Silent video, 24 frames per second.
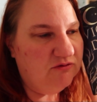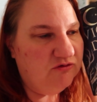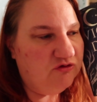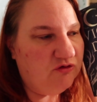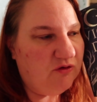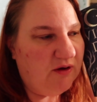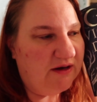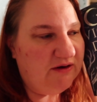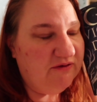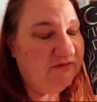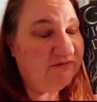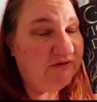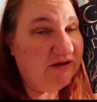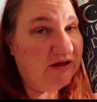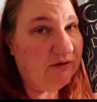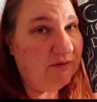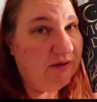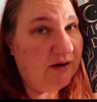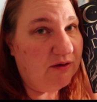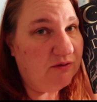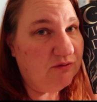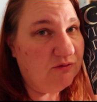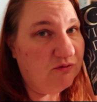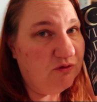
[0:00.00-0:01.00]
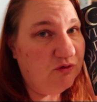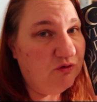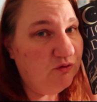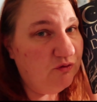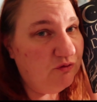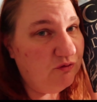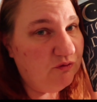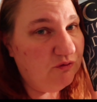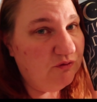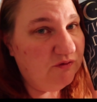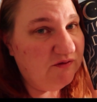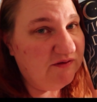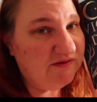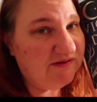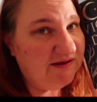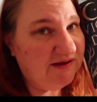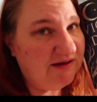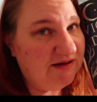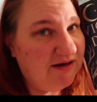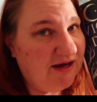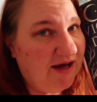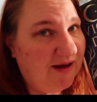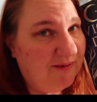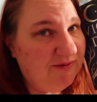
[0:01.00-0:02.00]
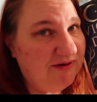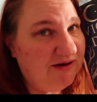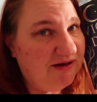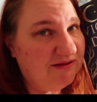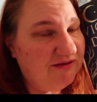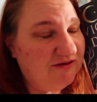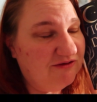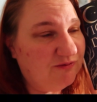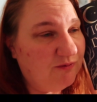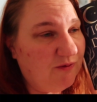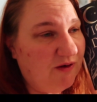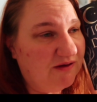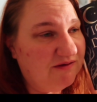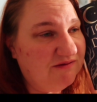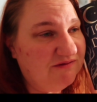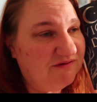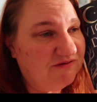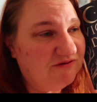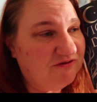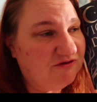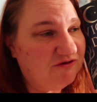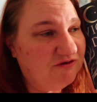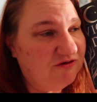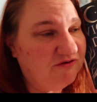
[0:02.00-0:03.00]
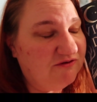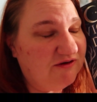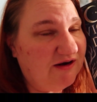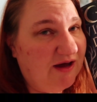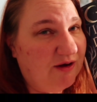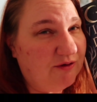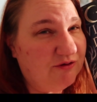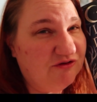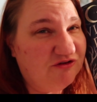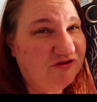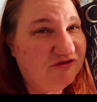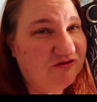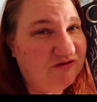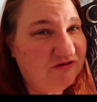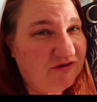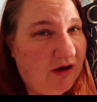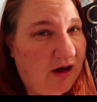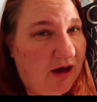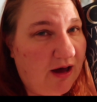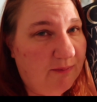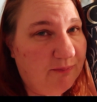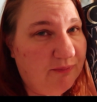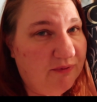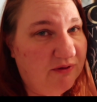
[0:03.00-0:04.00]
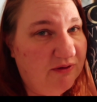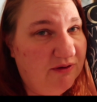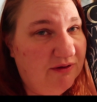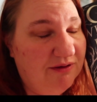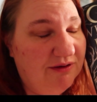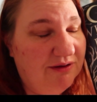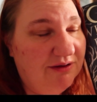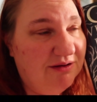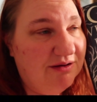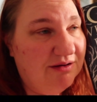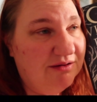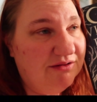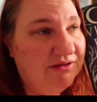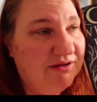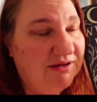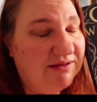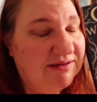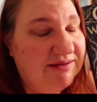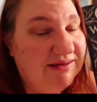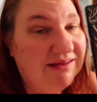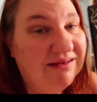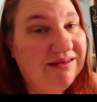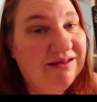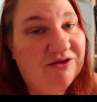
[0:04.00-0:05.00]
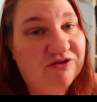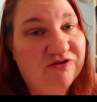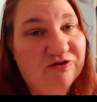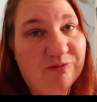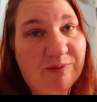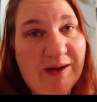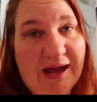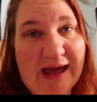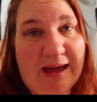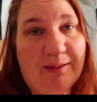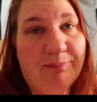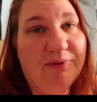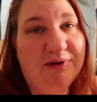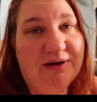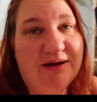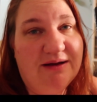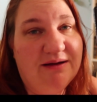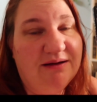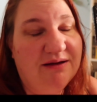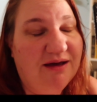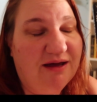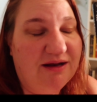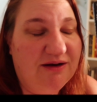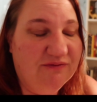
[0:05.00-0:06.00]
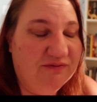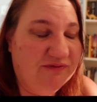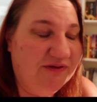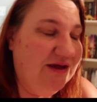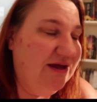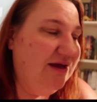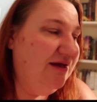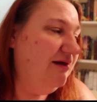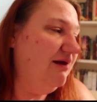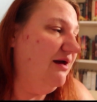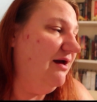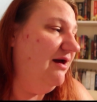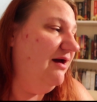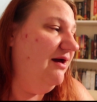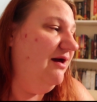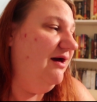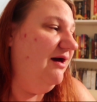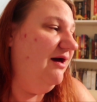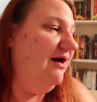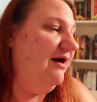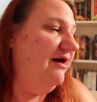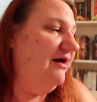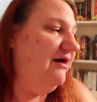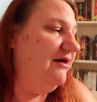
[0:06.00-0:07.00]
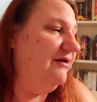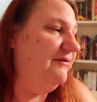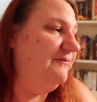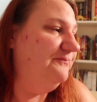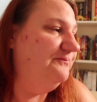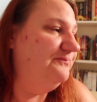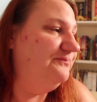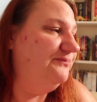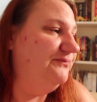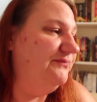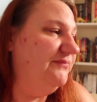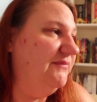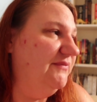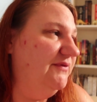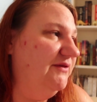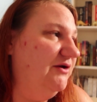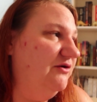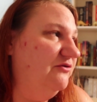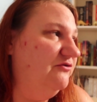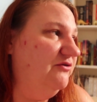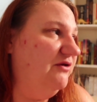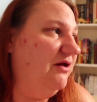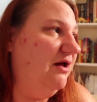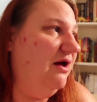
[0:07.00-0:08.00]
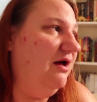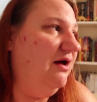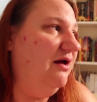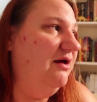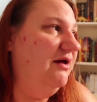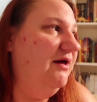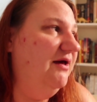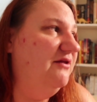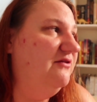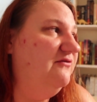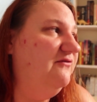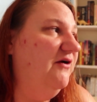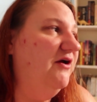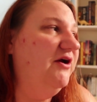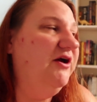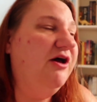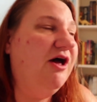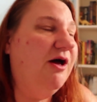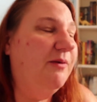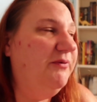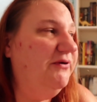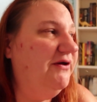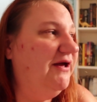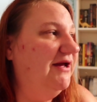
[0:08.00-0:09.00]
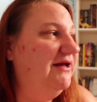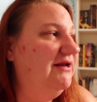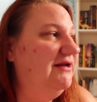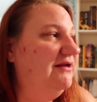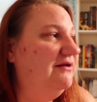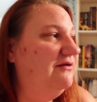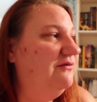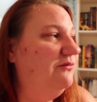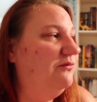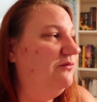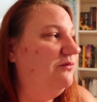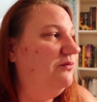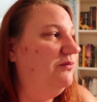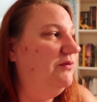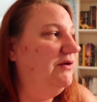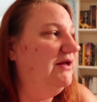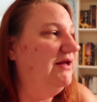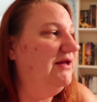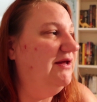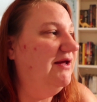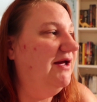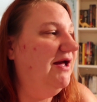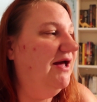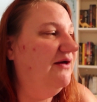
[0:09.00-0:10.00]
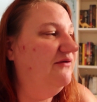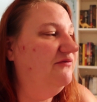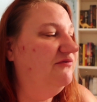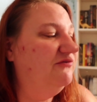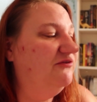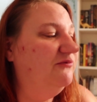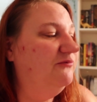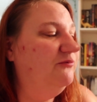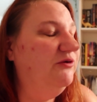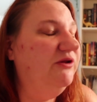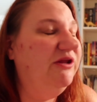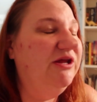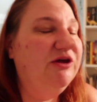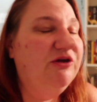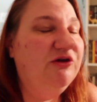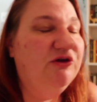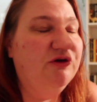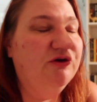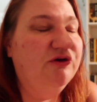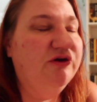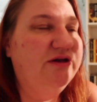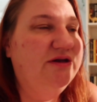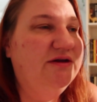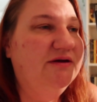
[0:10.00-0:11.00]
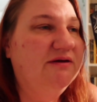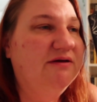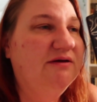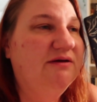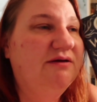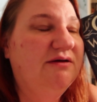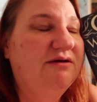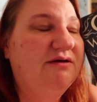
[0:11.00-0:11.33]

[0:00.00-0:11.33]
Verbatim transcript: try to figure out who's inhabiting the Swan Sisters and how to stop the killings from happening kind of thing. Um, there's, it's very complicated. We have some really good